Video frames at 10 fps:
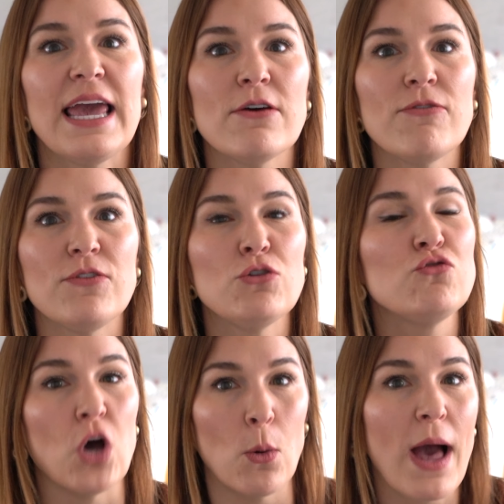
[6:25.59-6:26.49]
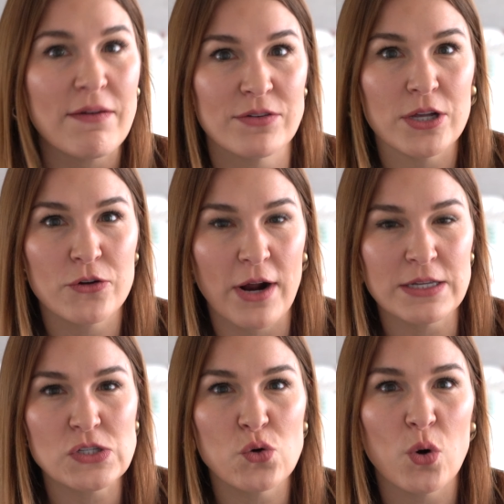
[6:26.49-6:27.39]
If you don't have a good
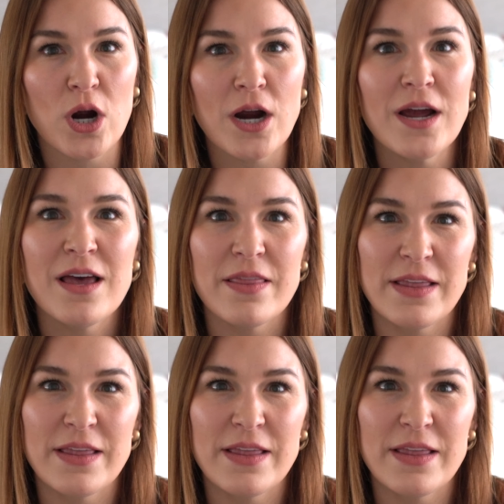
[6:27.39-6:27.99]
credit score,